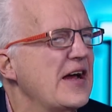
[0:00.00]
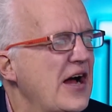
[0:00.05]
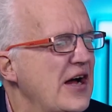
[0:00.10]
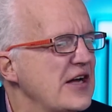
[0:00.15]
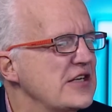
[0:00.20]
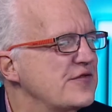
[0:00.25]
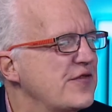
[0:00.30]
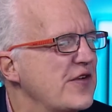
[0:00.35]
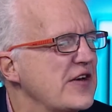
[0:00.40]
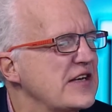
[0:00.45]

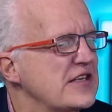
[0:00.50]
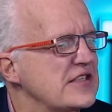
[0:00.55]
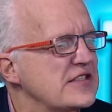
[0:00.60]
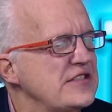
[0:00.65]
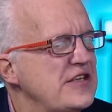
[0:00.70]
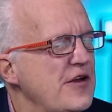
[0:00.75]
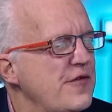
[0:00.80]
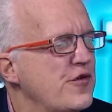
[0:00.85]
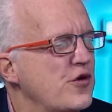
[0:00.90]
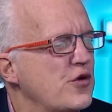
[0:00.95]
I think it's
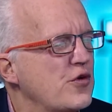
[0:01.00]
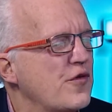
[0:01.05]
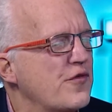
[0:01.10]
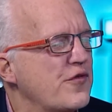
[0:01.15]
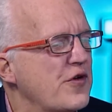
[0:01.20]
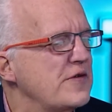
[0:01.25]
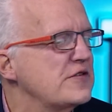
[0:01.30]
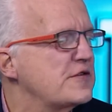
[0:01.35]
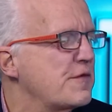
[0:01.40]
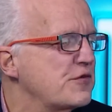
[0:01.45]
difficult
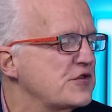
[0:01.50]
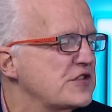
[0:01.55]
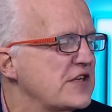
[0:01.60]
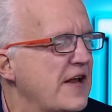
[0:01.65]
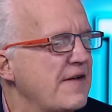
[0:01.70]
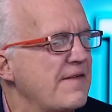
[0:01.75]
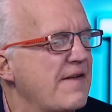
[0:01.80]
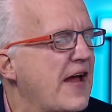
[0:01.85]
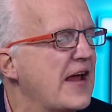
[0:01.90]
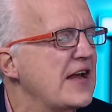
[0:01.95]
for him to
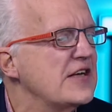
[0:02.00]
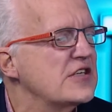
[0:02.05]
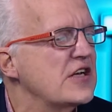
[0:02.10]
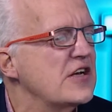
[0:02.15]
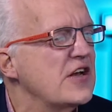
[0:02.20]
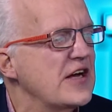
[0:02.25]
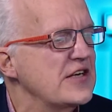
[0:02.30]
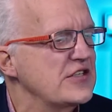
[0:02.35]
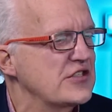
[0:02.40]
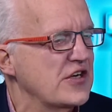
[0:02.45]
pretend that he's a
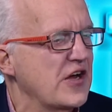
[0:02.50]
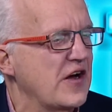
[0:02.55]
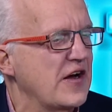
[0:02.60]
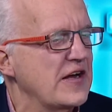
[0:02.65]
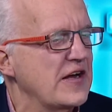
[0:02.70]
nice guy.